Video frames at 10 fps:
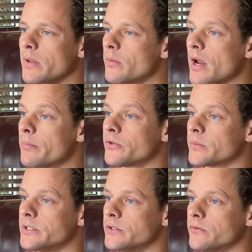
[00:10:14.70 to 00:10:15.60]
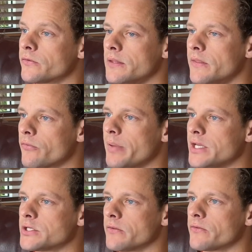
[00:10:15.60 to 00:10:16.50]
we were able to reduce this
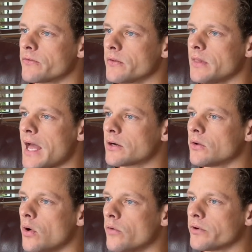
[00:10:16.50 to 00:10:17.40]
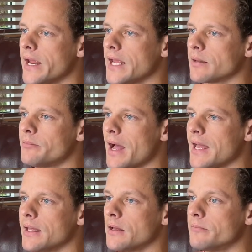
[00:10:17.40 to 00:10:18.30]
patient's lateral overhang by a